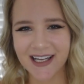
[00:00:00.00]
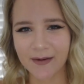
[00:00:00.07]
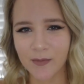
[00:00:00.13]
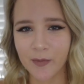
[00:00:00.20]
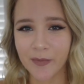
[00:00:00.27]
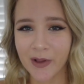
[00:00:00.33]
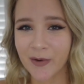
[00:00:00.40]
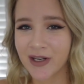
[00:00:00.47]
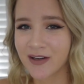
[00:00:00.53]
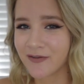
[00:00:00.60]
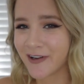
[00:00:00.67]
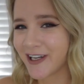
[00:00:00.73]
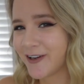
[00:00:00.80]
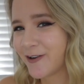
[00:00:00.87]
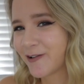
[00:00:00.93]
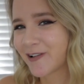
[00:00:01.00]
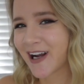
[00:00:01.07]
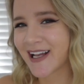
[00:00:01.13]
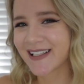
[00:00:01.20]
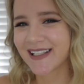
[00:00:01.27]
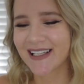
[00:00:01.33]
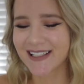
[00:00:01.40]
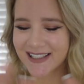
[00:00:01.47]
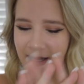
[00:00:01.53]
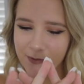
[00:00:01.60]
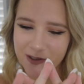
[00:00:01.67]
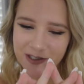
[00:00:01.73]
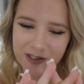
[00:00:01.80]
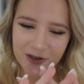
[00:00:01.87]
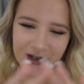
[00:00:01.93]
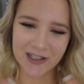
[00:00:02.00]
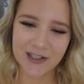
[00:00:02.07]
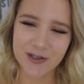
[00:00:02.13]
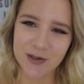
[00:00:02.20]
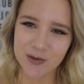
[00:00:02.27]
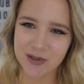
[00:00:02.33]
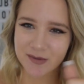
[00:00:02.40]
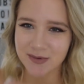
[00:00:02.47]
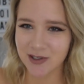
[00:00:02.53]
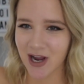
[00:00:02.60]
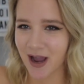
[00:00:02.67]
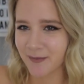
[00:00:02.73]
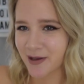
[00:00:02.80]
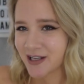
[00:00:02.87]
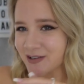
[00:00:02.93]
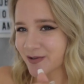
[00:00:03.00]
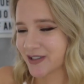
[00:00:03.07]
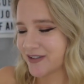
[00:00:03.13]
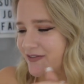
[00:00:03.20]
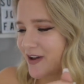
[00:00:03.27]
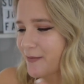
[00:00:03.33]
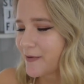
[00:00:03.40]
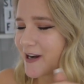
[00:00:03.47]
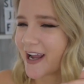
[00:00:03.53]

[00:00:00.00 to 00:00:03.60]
Comment below any video requests and stop what you're doing to subscribe and join the family.